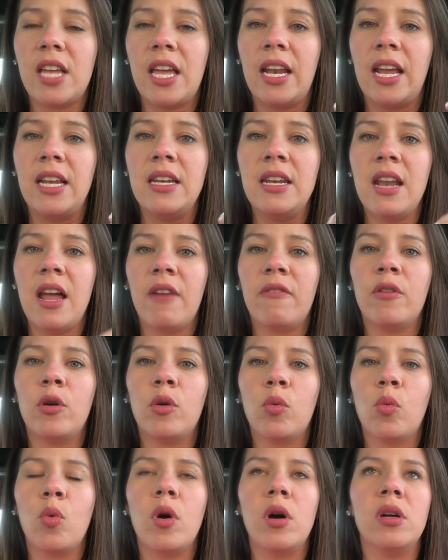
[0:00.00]
And I
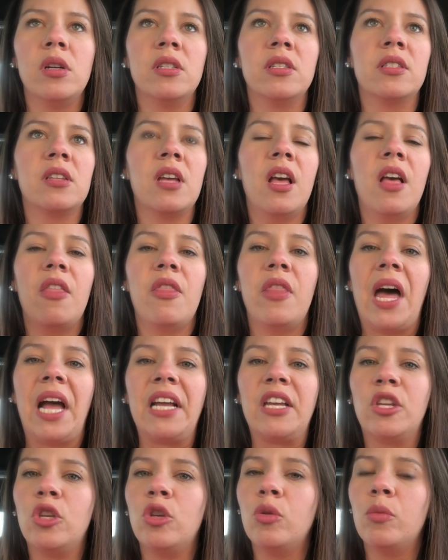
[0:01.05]
never was
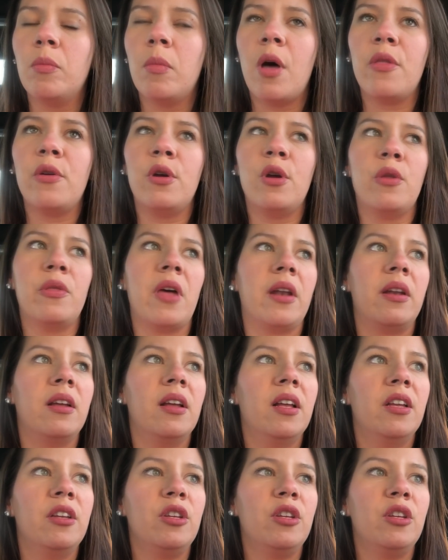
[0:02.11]
that cute mother that,